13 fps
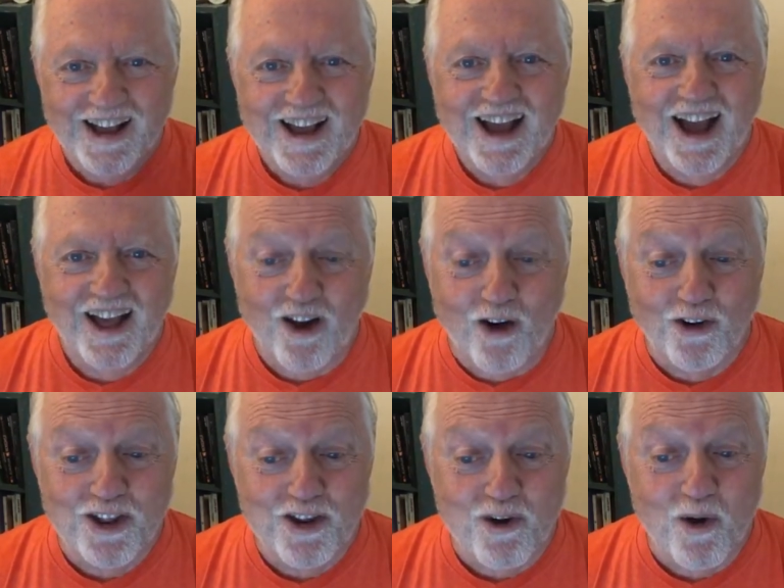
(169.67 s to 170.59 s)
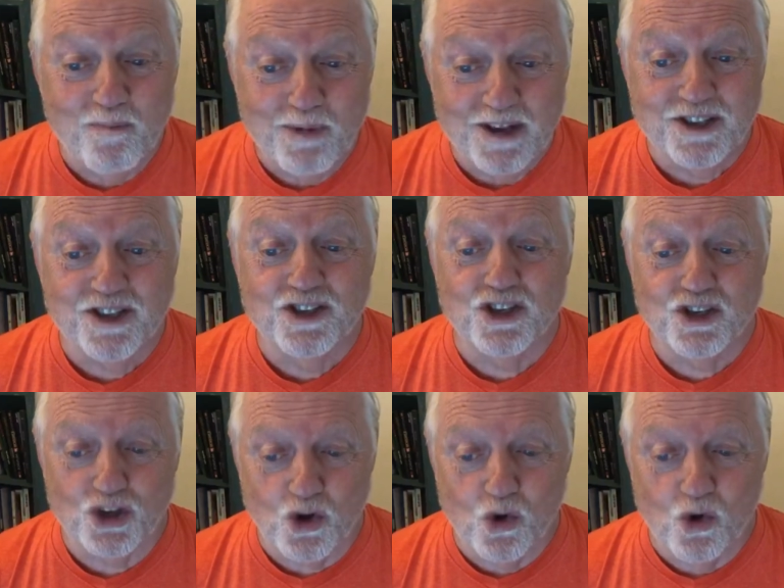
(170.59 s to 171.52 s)
owning your own business
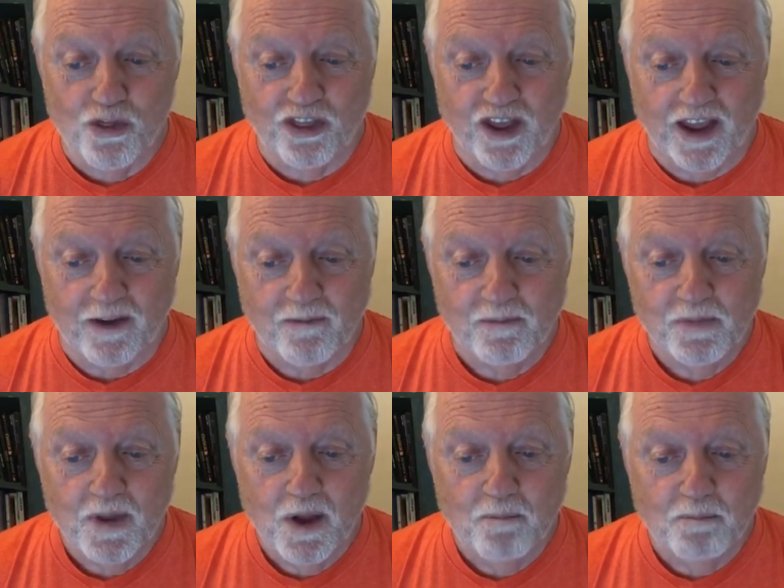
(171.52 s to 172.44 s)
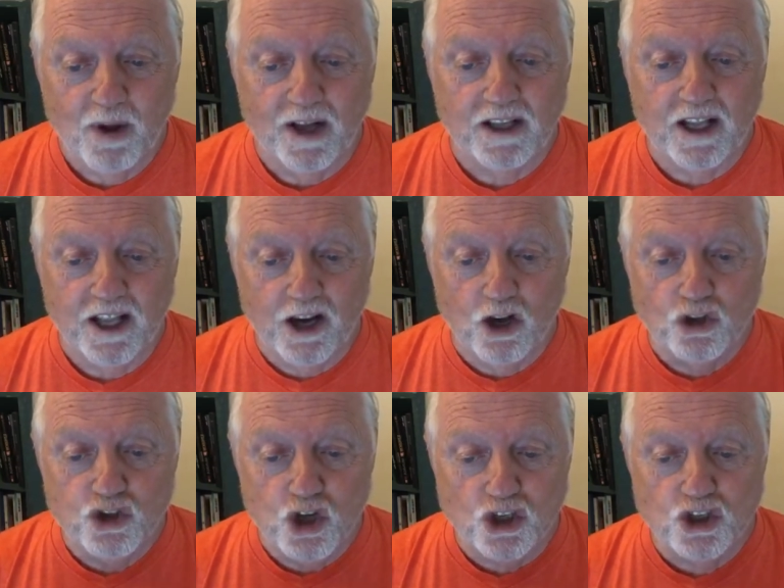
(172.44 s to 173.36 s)
is a cool thing. But,
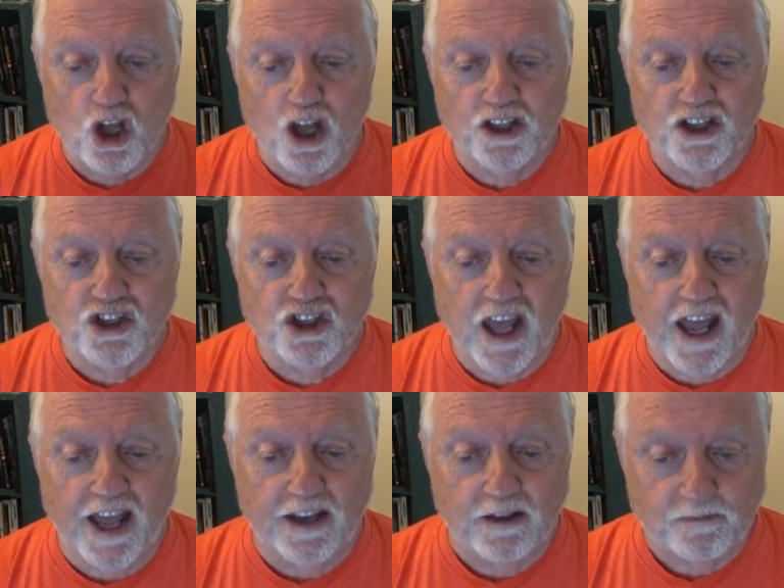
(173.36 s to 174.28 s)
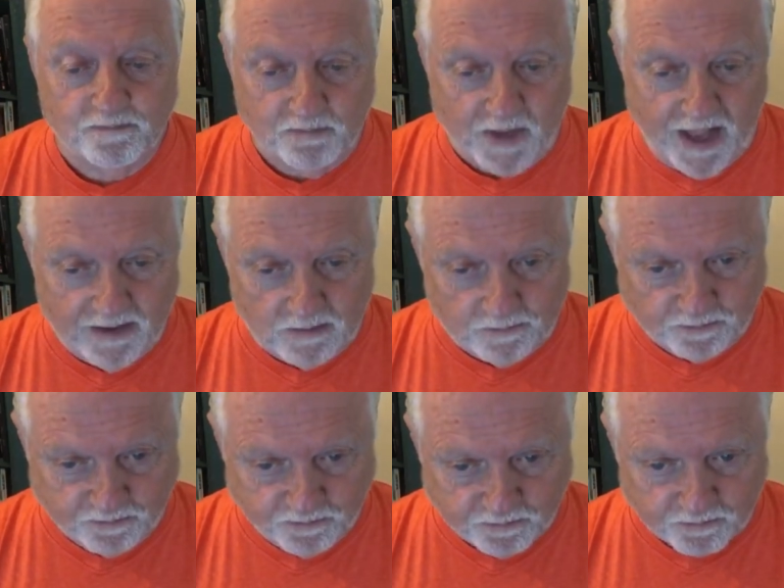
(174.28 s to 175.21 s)
just understand that
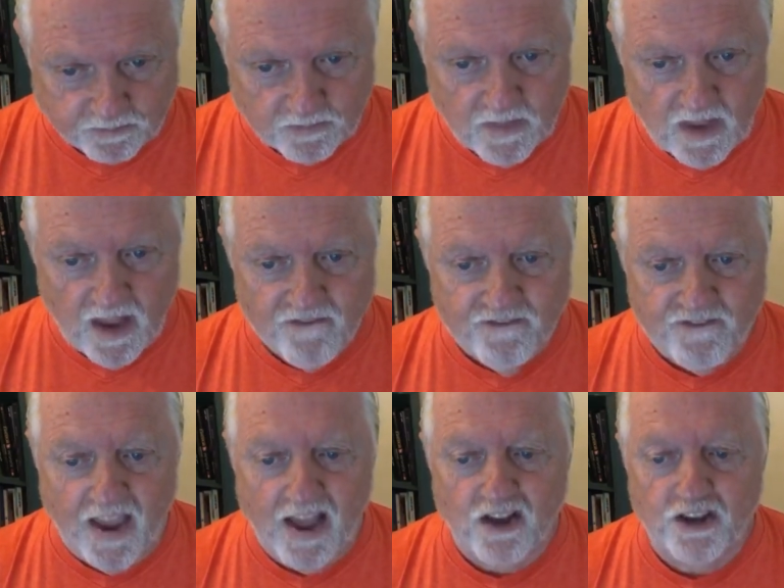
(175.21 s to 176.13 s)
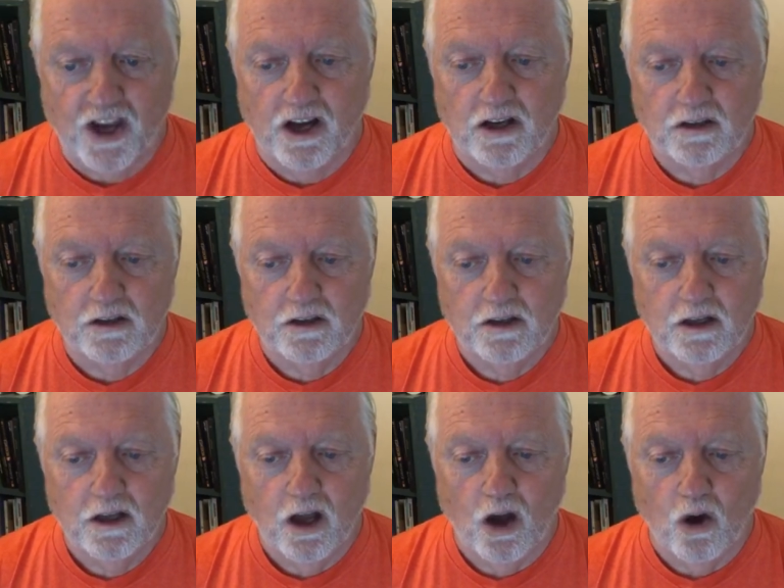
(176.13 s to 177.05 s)
failure,
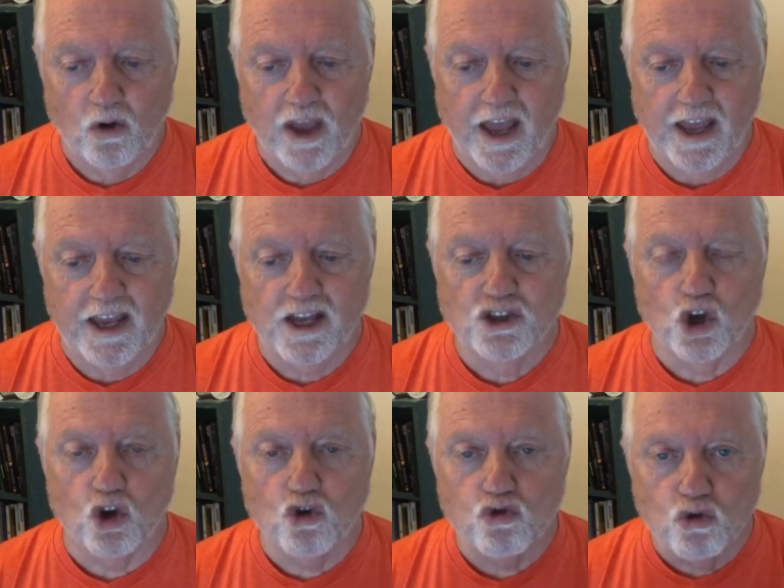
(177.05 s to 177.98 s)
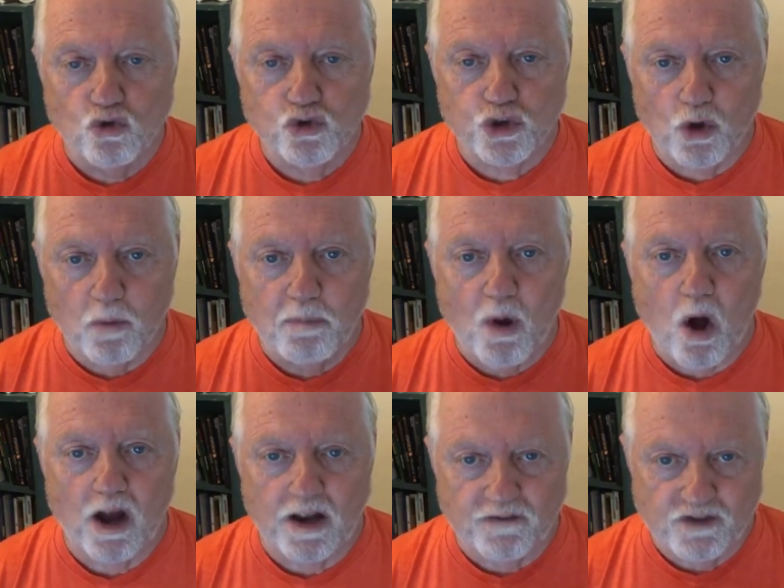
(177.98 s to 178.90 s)
okay, is a crucial
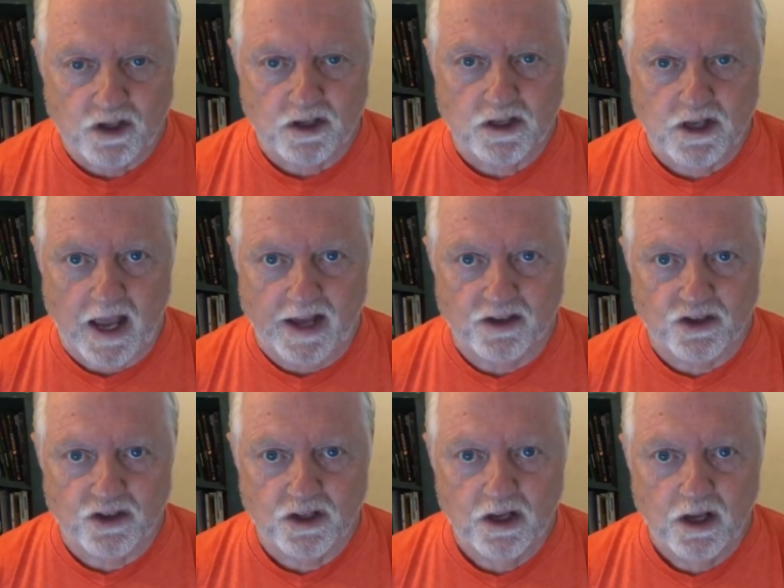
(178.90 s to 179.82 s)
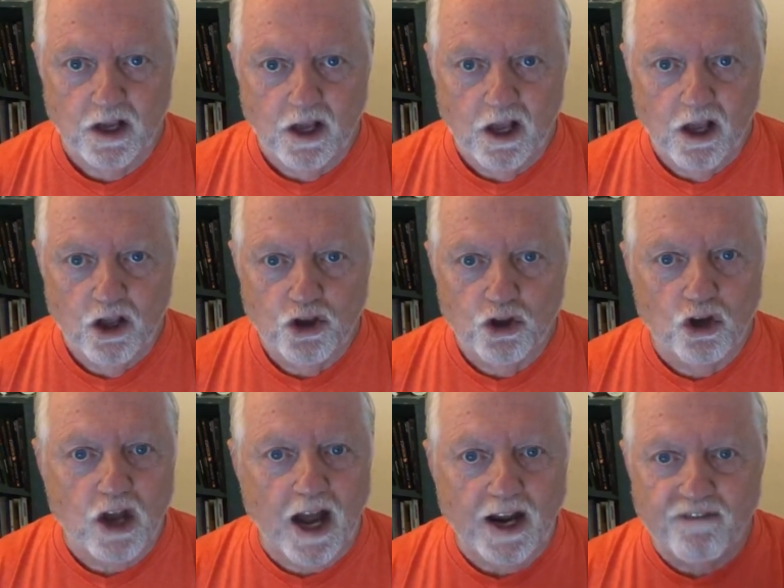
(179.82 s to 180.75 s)
part of success. You
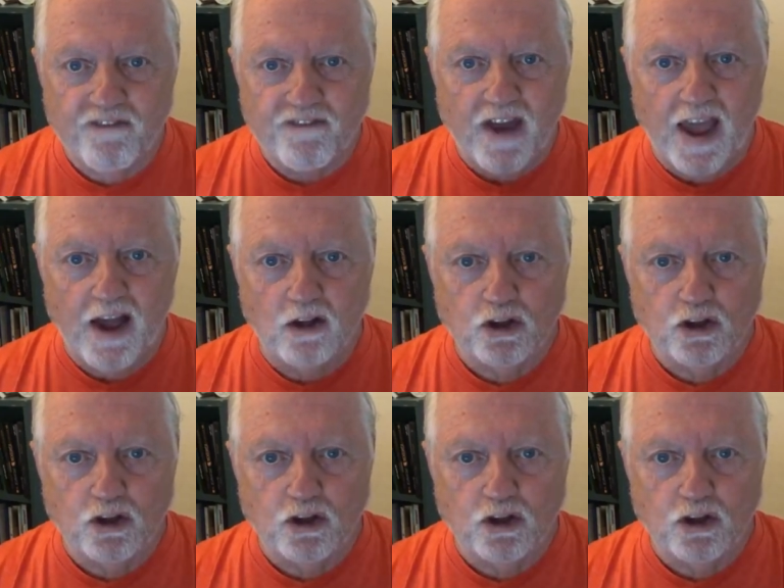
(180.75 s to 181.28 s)
got to fail to